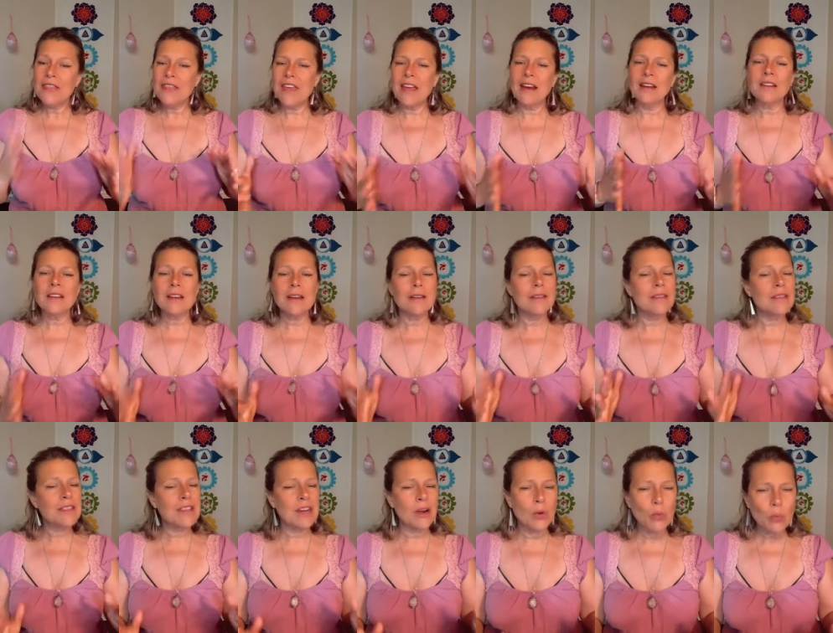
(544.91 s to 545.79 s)
then
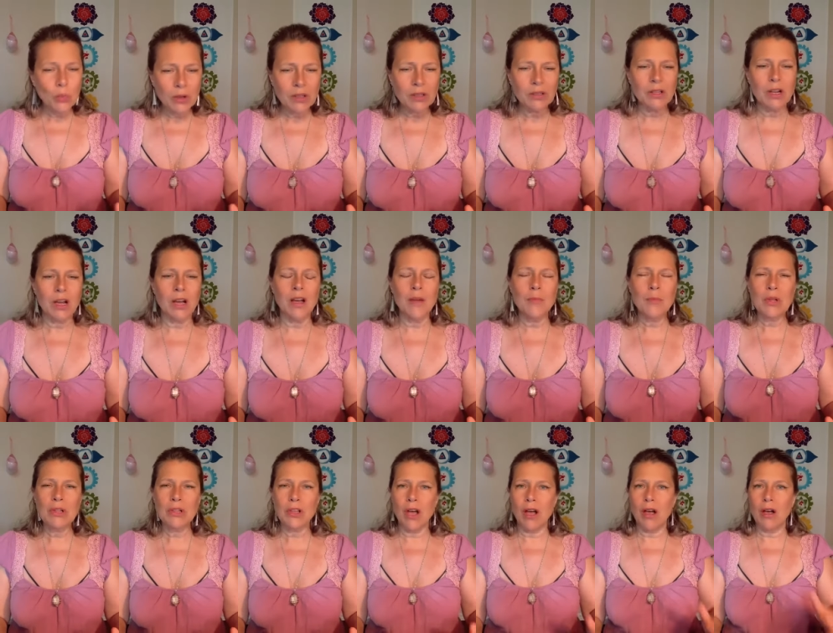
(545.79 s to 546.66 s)
there will come
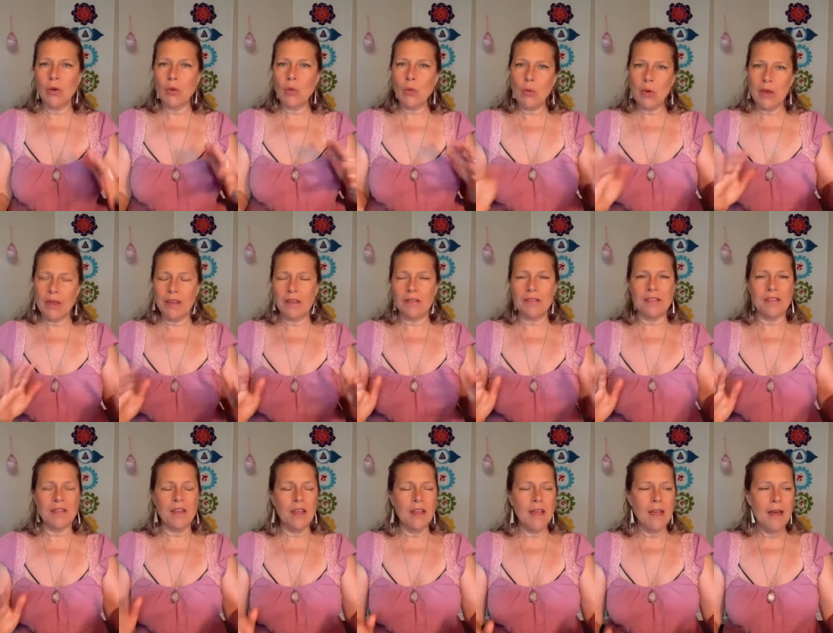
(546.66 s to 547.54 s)
along
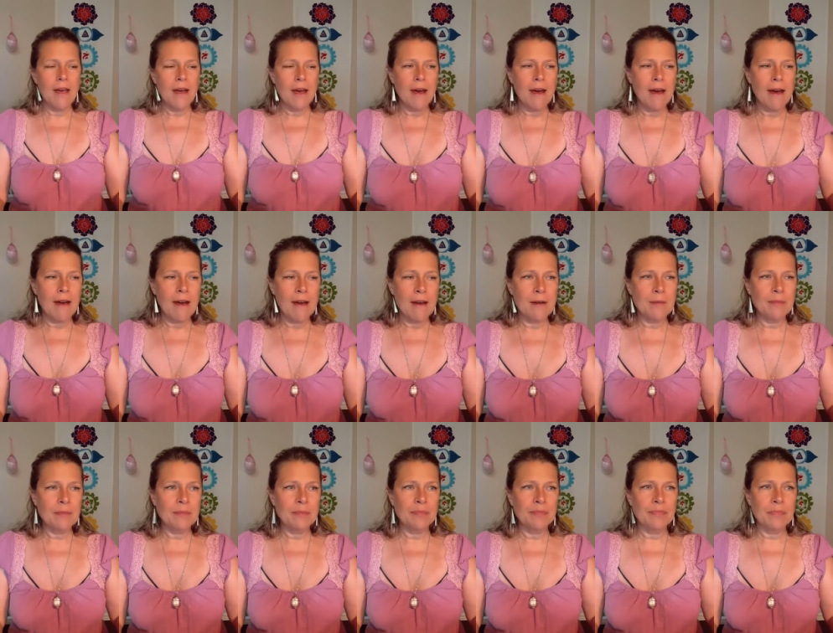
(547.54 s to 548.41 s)
with
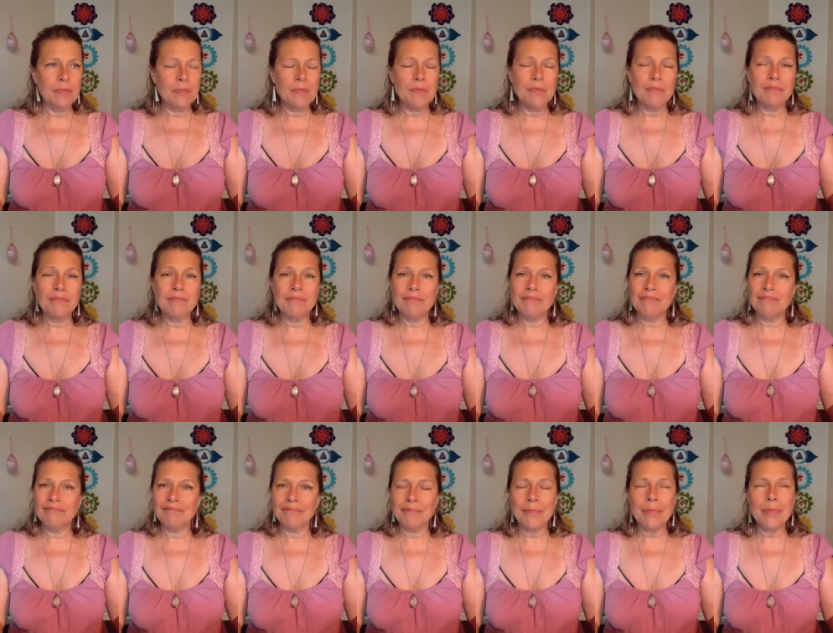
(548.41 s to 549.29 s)
um,
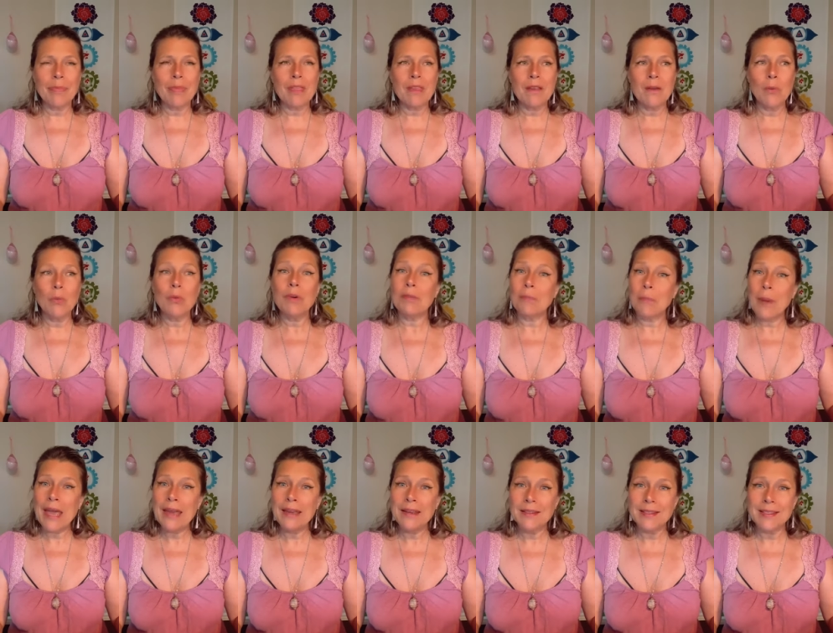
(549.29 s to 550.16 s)
with
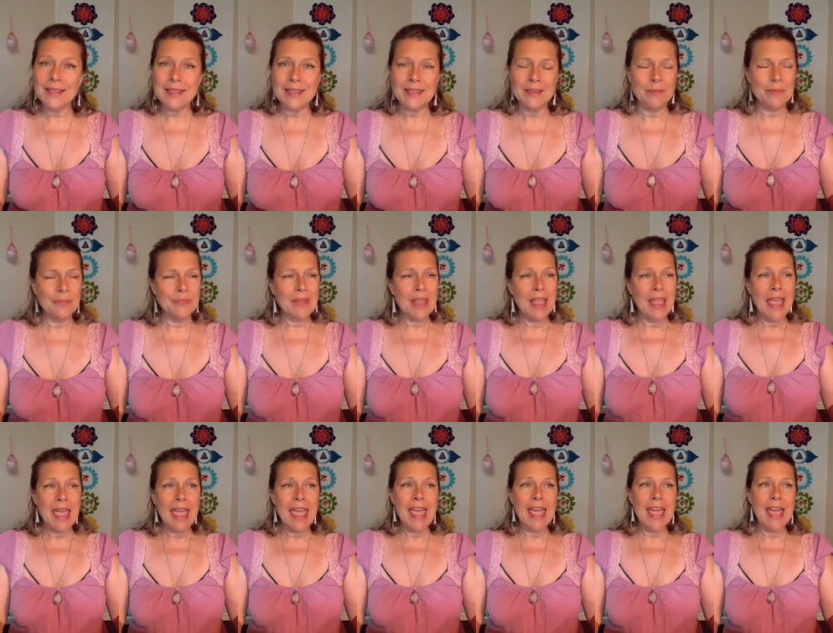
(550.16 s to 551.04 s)
pains
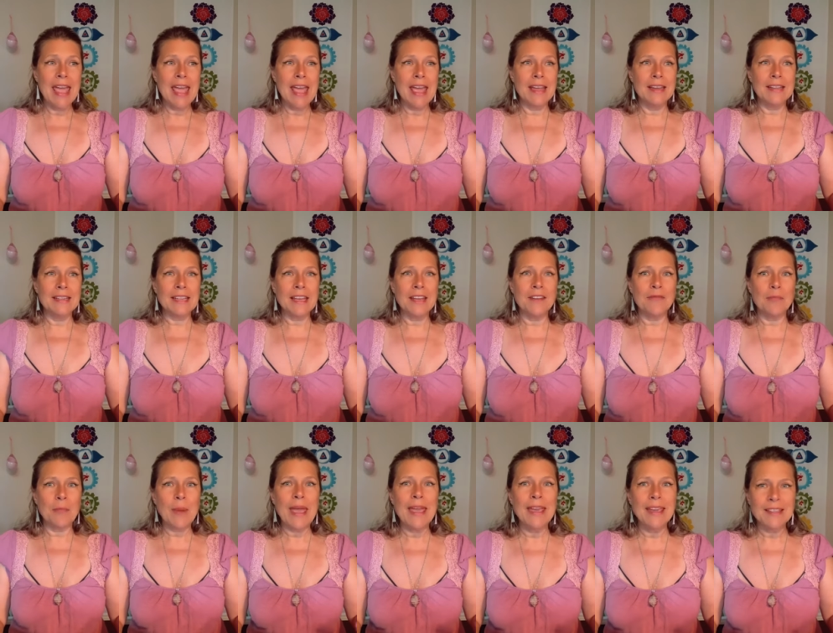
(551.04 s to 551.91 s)
and
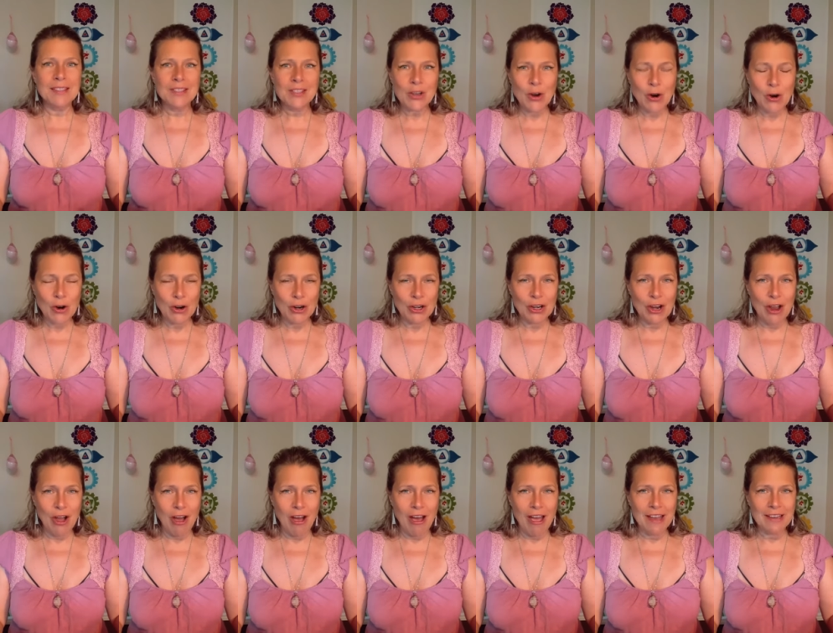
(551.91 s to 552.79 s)
if pains are
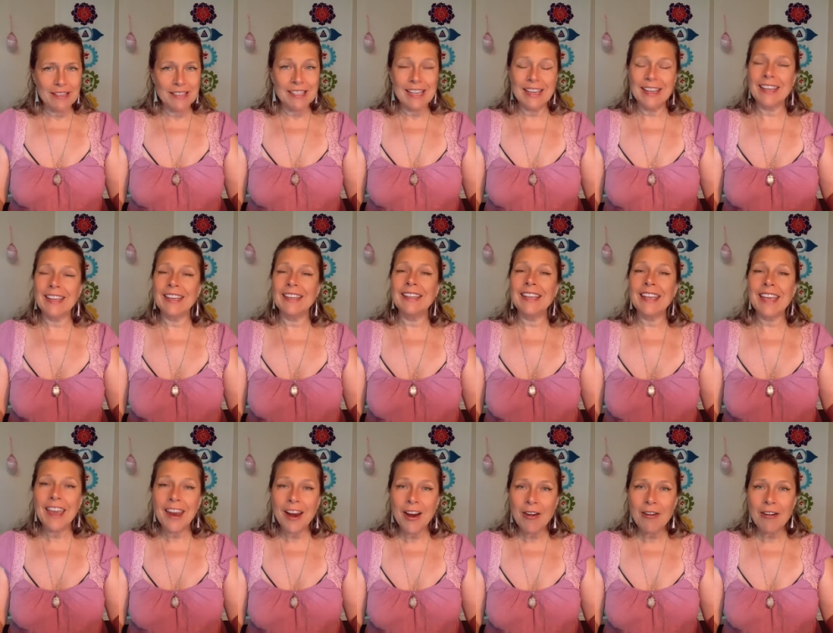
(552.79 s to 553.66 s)
not taken
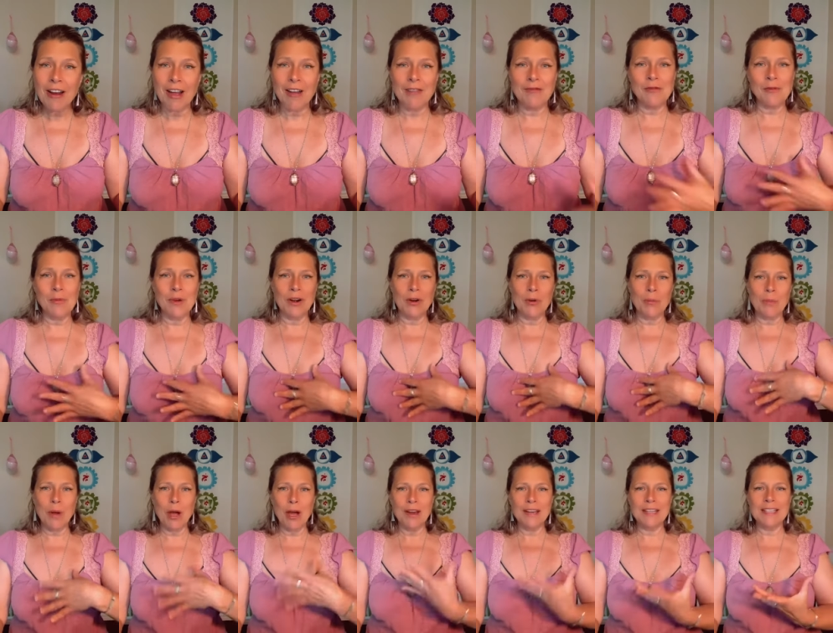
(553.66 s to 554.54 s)
care of when our
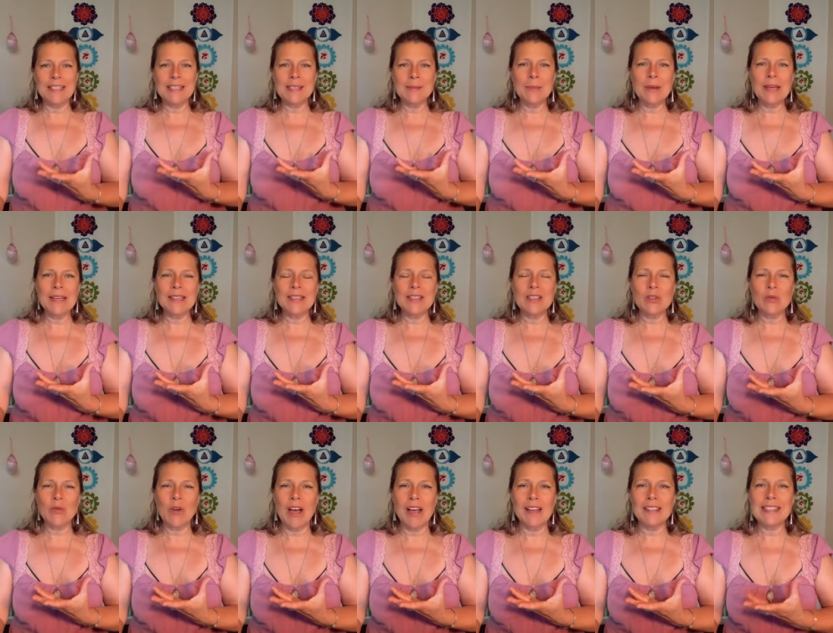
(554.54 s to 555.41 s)
body speaks
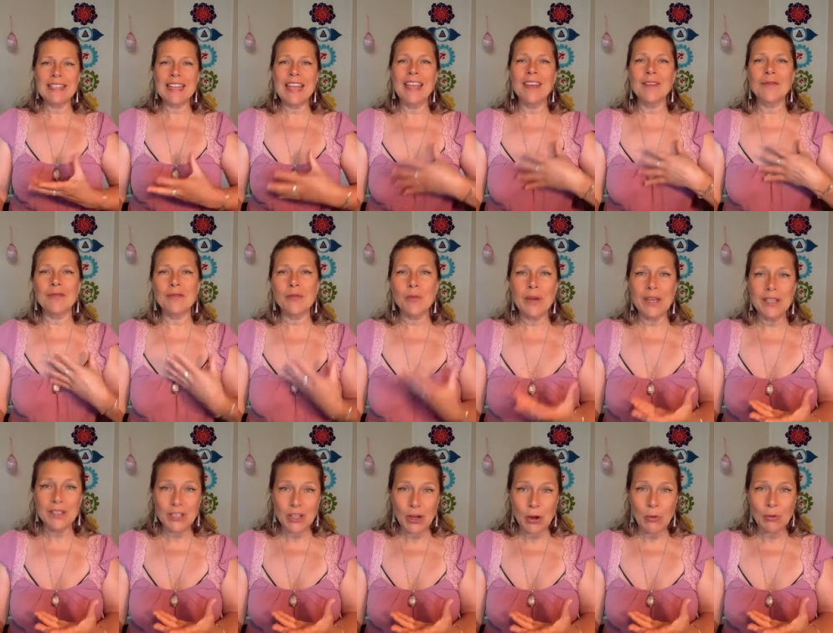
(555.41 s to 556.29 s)
to us, if
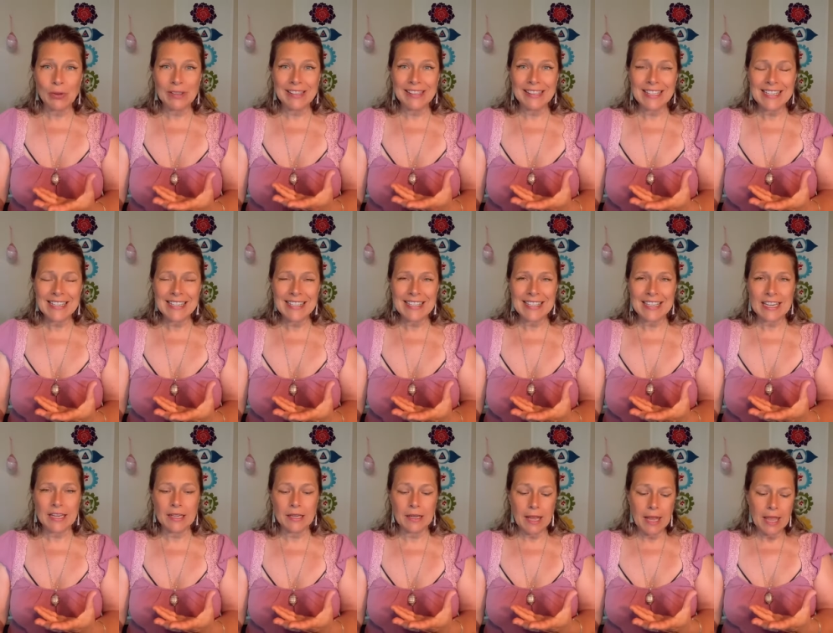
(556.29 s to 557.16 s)
we don't
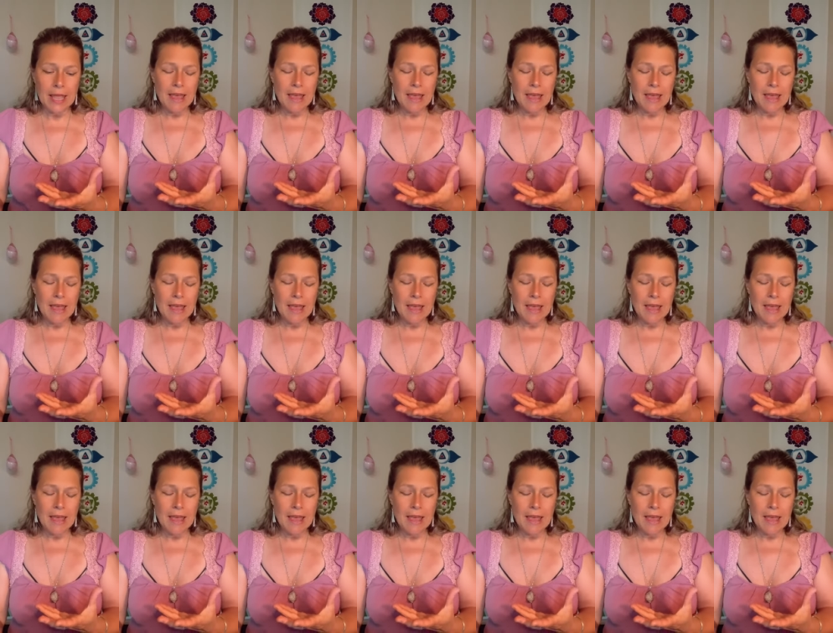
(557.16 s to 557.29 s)
listen,